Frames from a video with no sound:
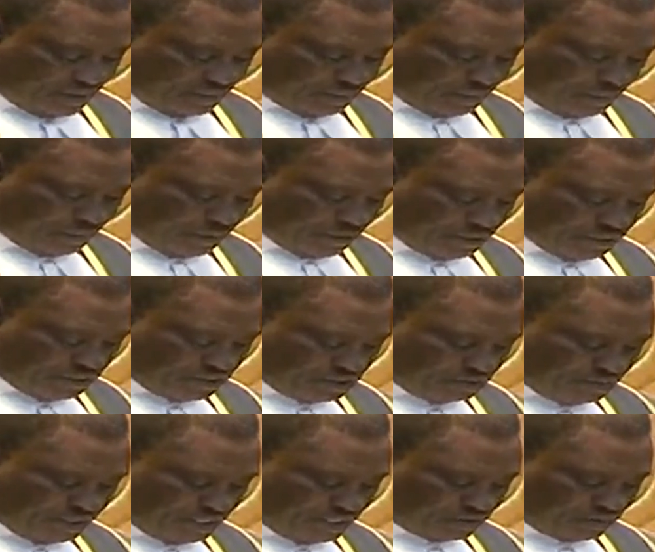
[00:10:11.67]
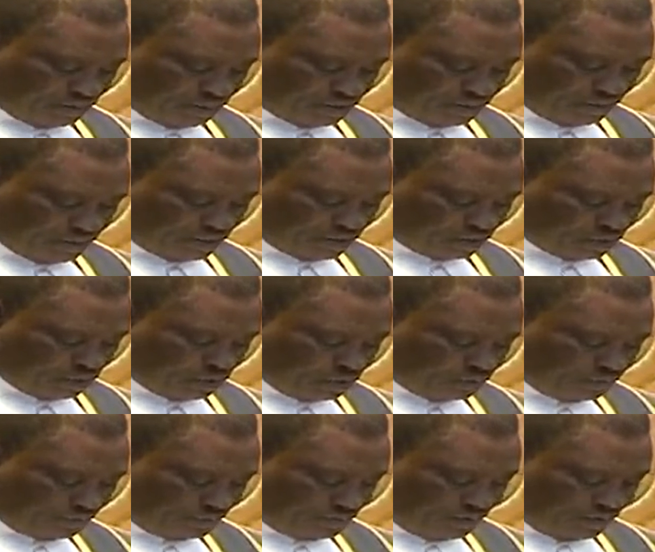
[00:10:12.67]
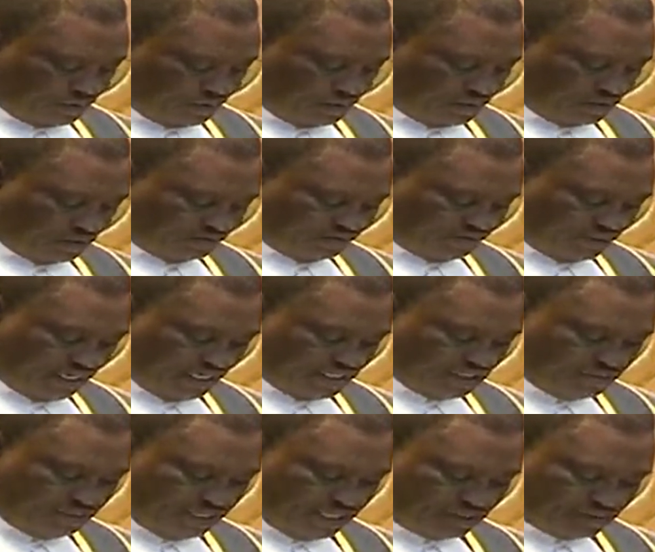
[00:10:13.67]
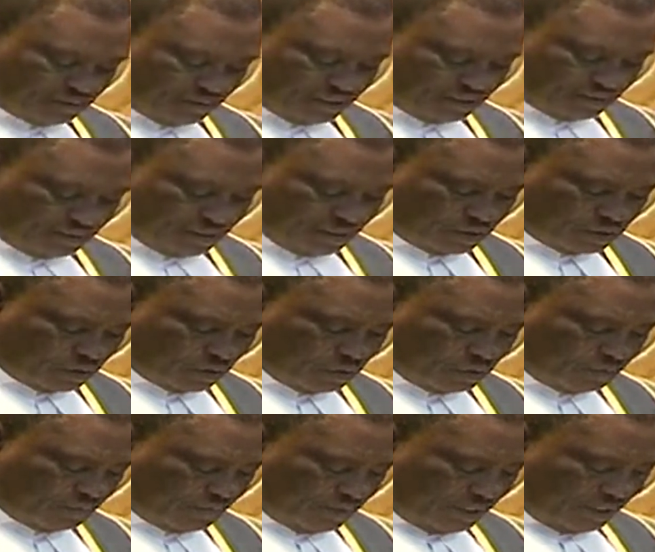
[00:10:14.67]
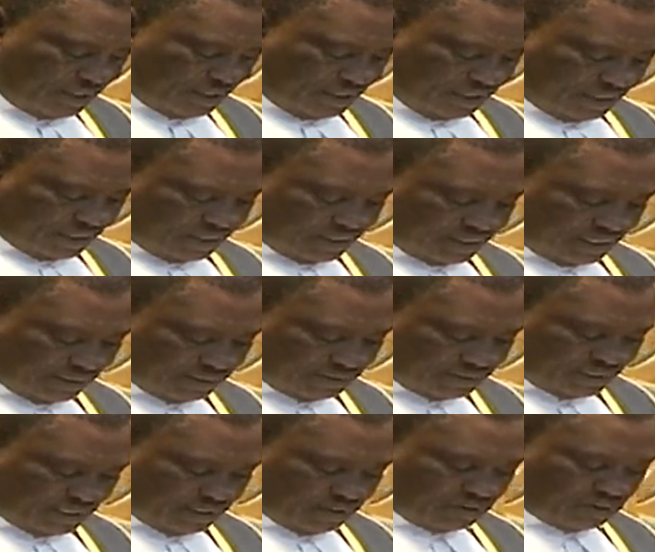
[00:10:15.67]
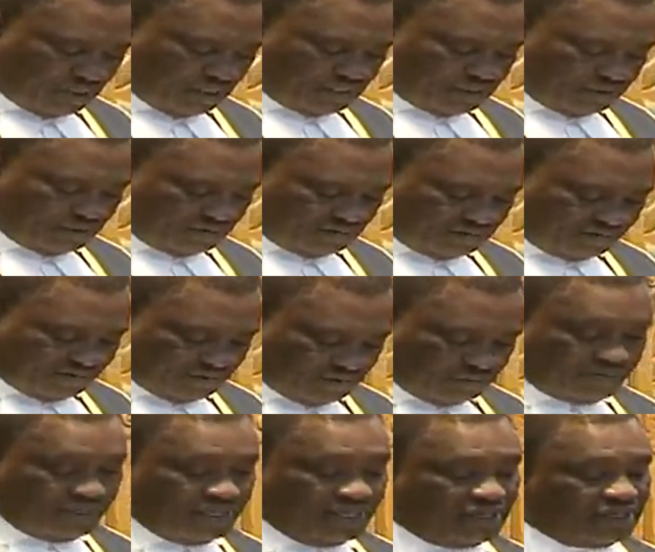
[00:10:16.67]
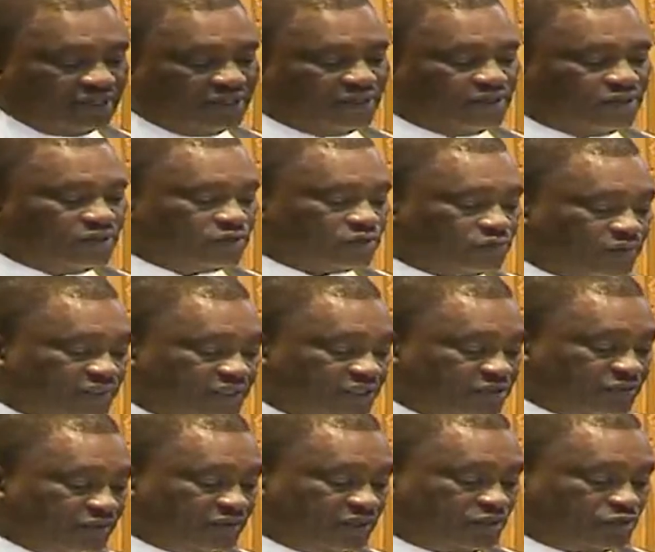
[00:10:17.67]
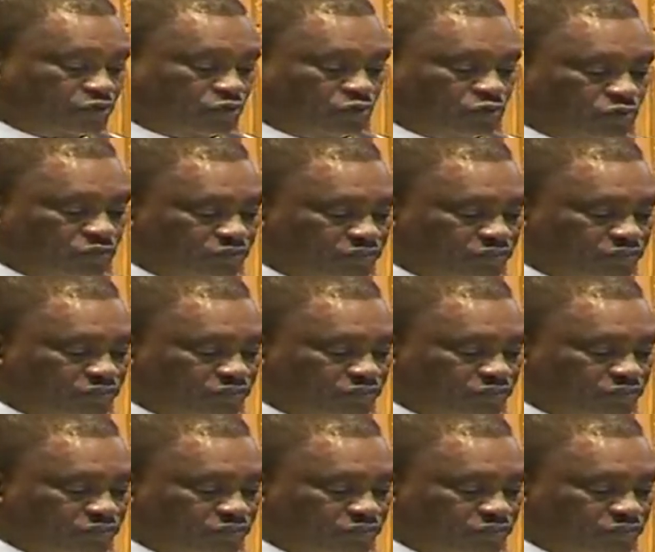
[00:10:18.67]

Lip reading: Appropriations Bill 2022, the Finance Bill 2022, and the County Allocation of Revenue Bill 2022.